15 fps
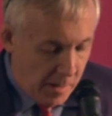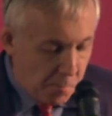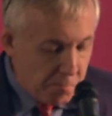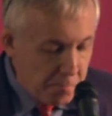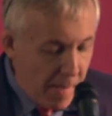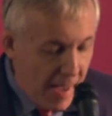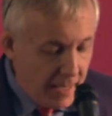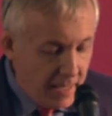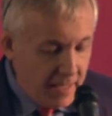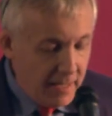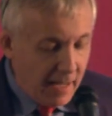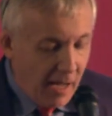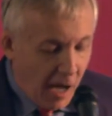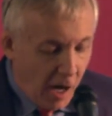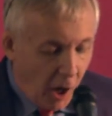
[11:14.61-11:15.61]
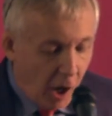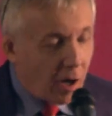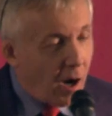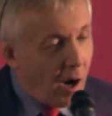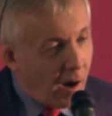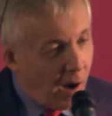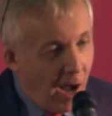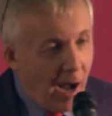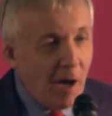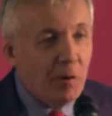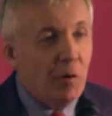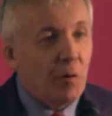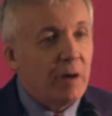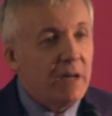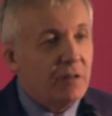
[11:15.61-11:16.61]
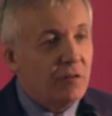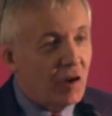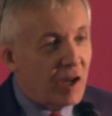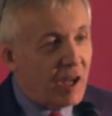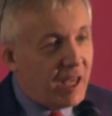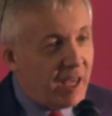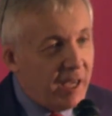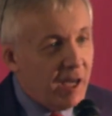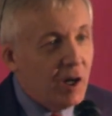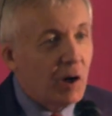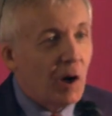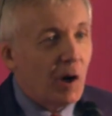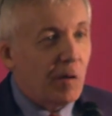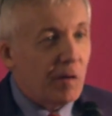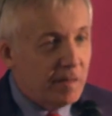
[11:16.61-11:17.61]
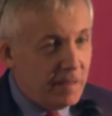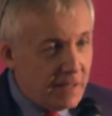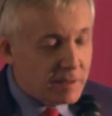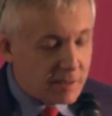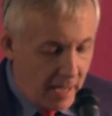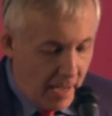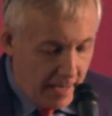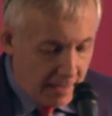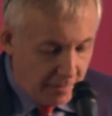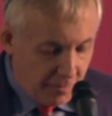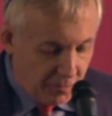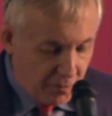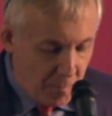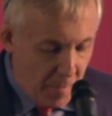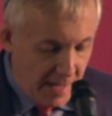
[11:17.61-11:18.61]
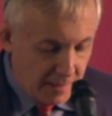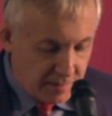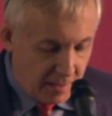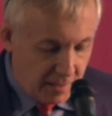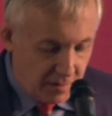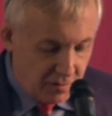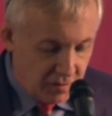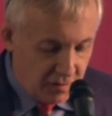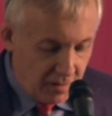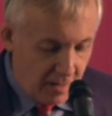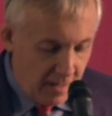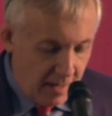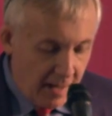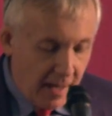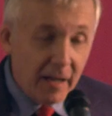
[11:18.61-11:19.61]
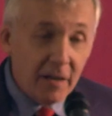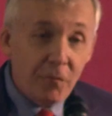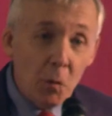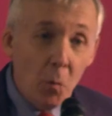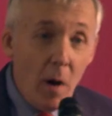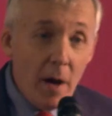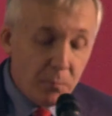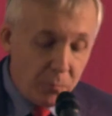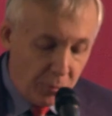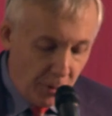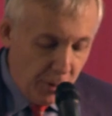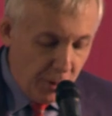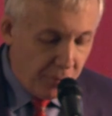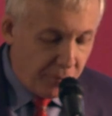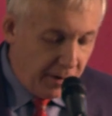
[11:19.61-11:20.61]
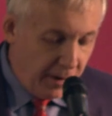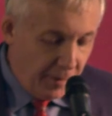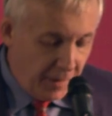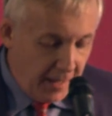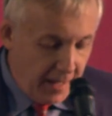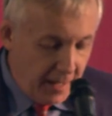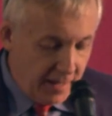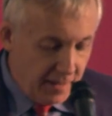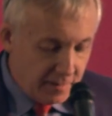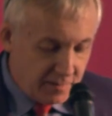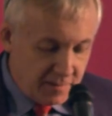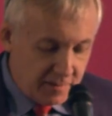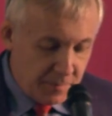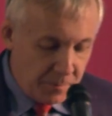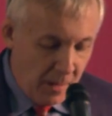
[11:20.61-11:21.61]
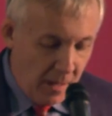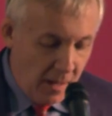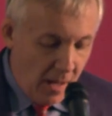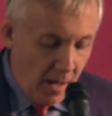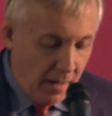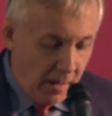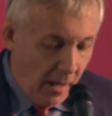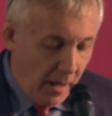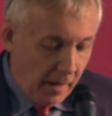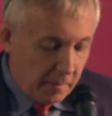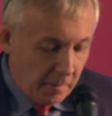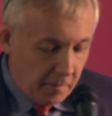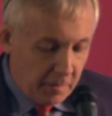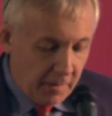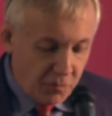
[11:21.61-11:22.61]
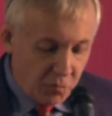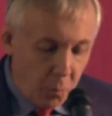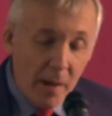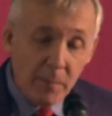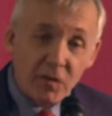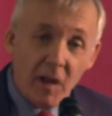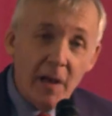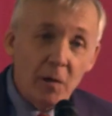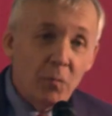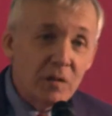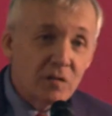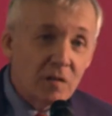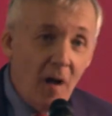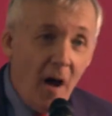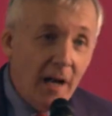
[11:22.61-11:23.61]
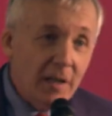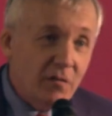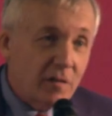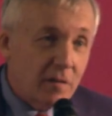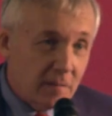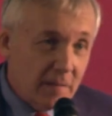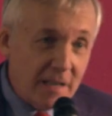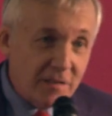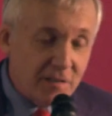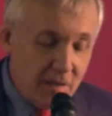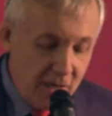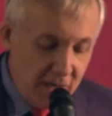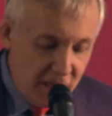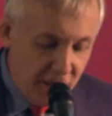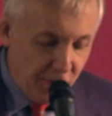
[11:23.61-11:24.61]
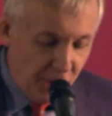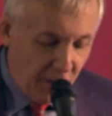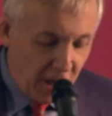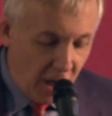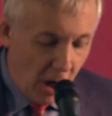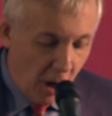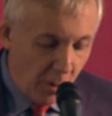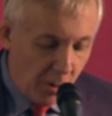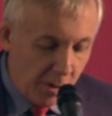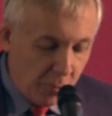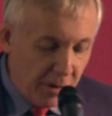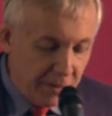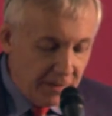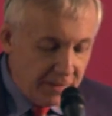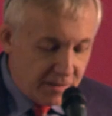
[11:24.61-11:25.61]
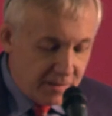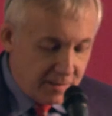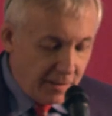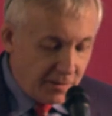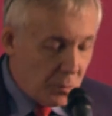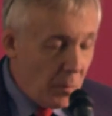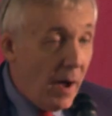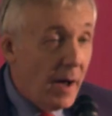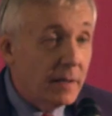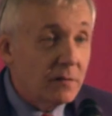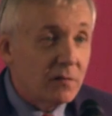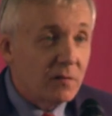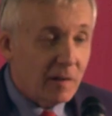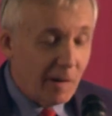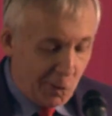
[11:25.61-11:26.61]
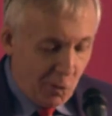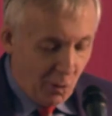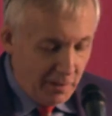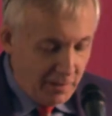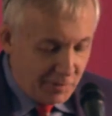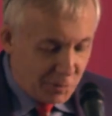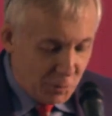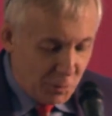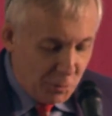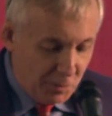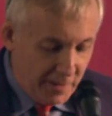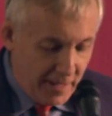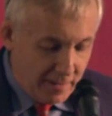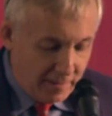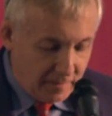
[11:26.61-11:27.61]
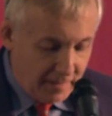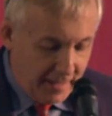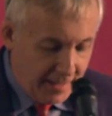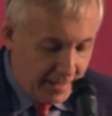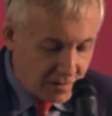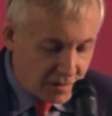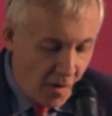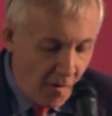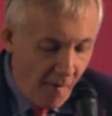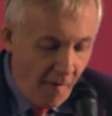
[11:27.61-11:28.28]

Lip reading: Many are hungering to hear this kind of message. And if you want proof, here it is. This website was launched less than a year ago. Within 6 months, according to Google Analytics,